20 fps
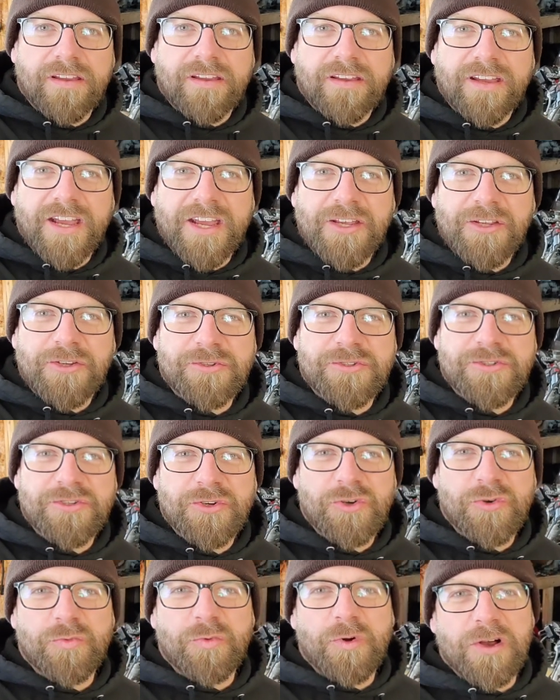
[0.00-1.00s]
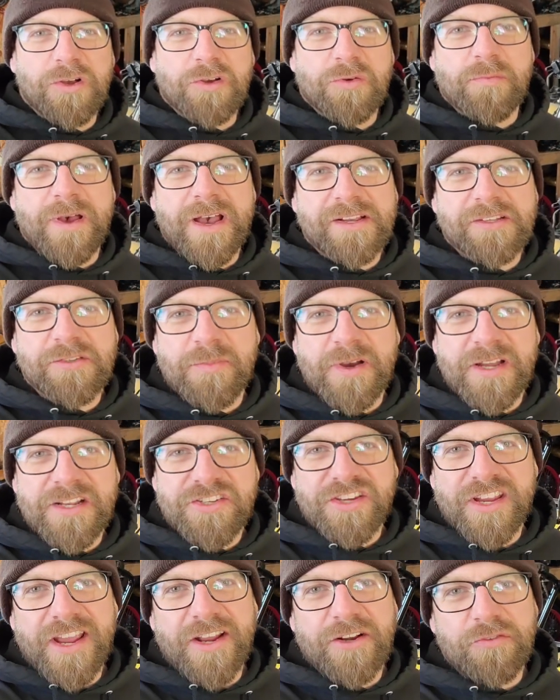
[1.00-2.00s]
Hey YouTube, welcome back to
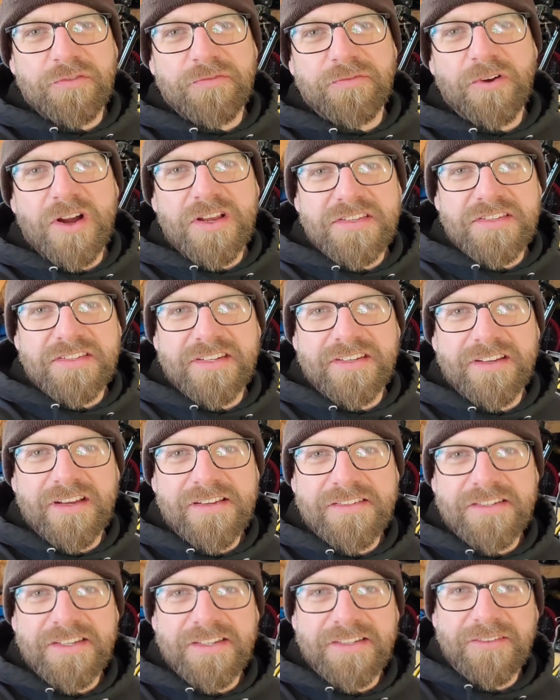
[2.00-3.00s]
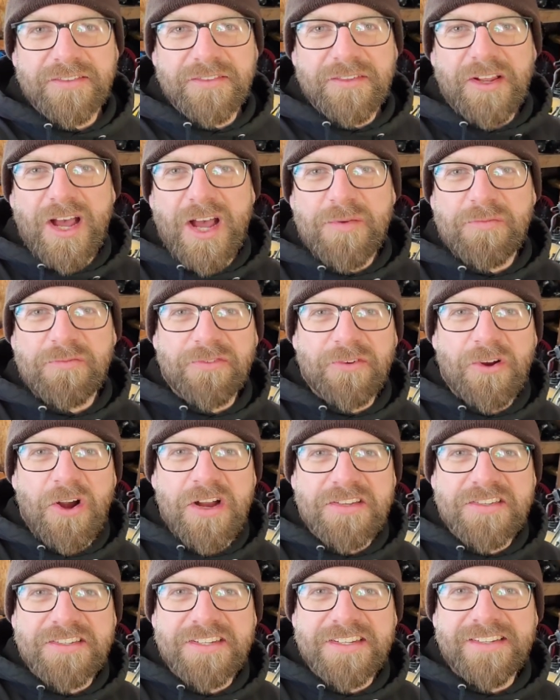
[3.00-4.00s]
my channel, Frosty Does It. I'm
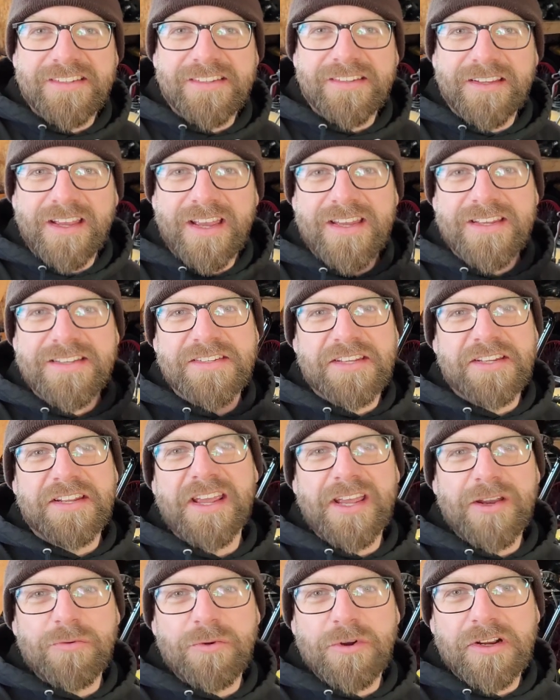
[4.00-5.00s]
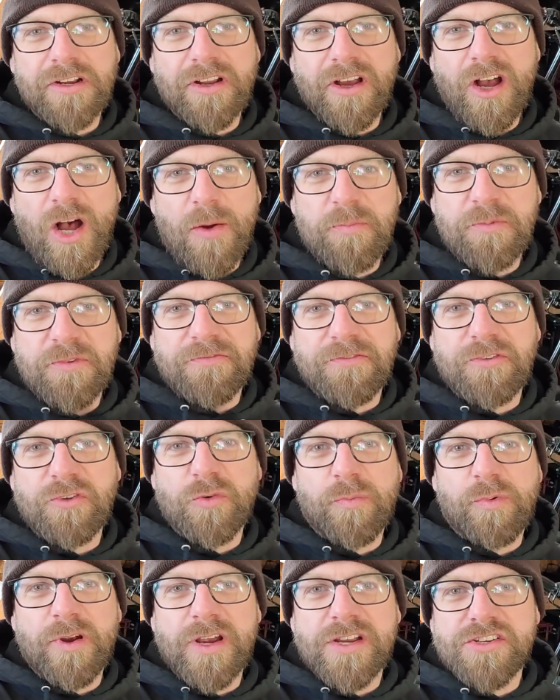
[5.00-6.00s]
Frosty, and today we're gonna up the
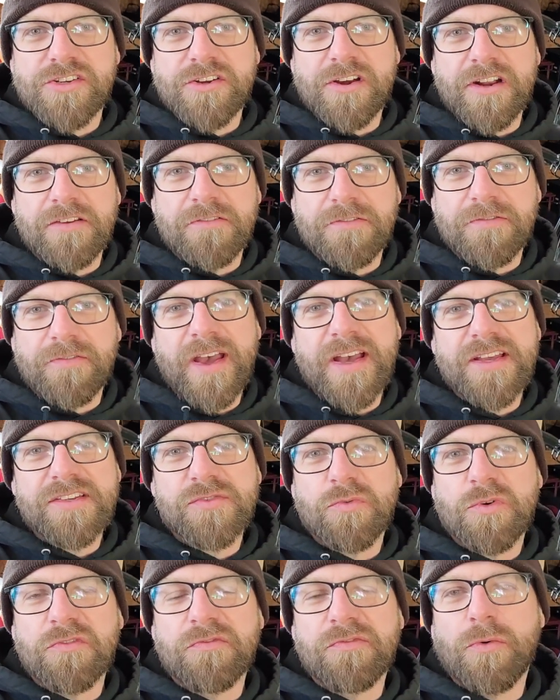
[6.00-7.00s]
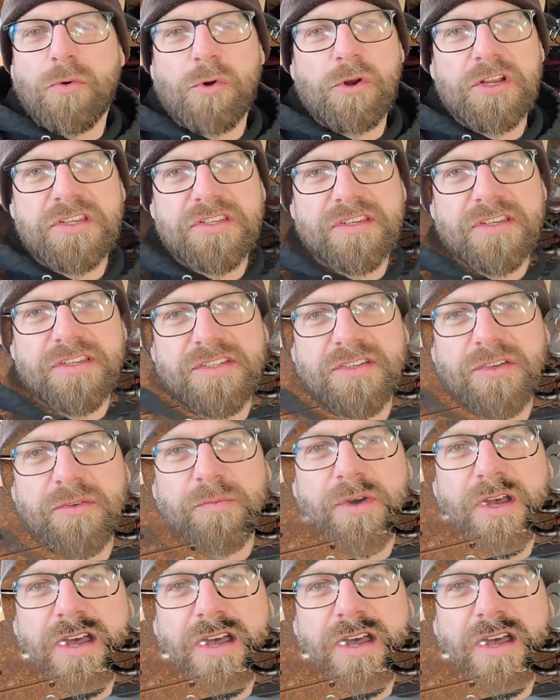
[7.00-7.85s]
fuel pressure on a FASS 140 system.